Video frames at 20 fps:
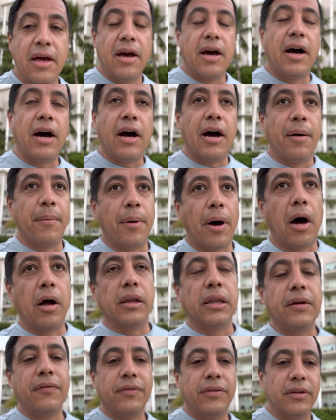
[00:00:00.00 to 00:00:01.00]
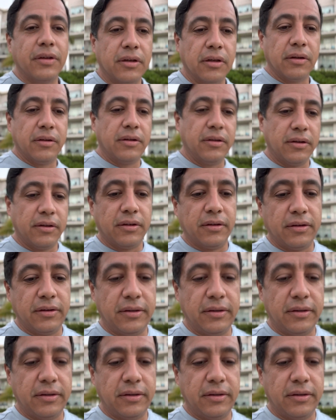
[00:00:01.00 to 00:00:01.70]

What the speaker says: I'll leave the